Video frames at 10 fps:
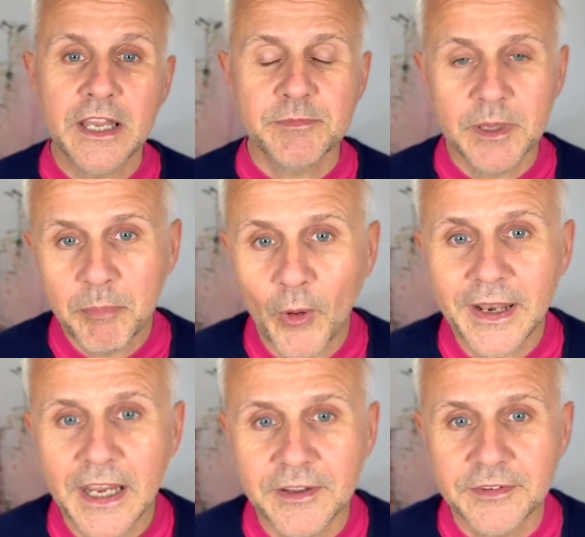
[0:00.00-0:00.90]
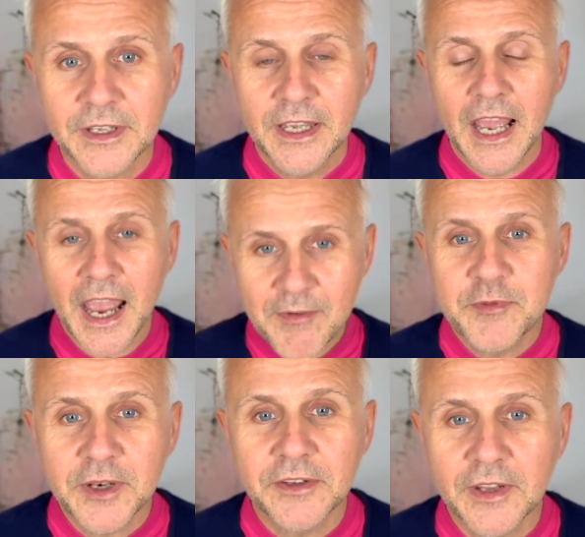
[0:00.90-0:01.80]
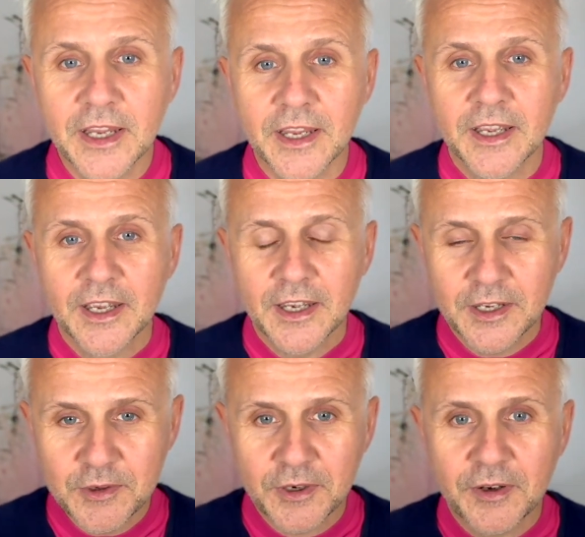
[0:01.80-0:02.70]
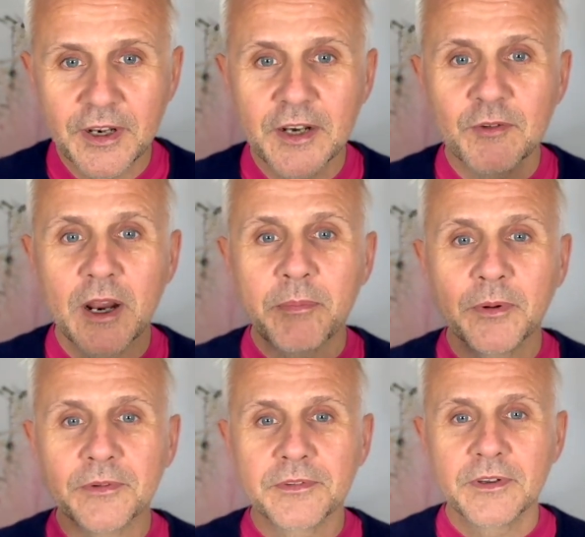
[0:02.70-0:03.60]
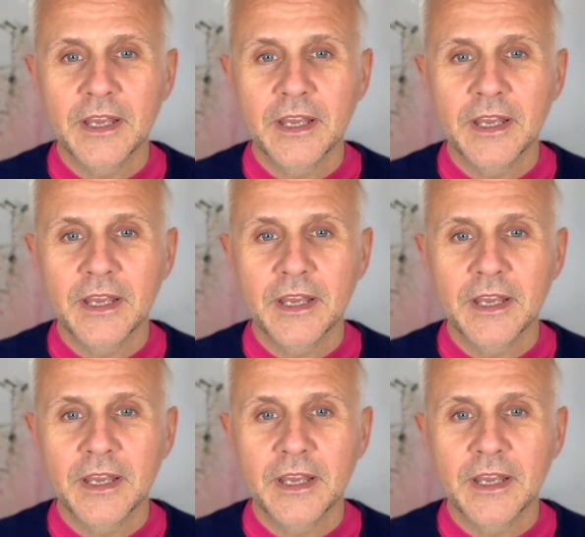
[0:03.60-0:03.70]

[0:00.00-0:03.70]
But the point is, every day you're creating ripples.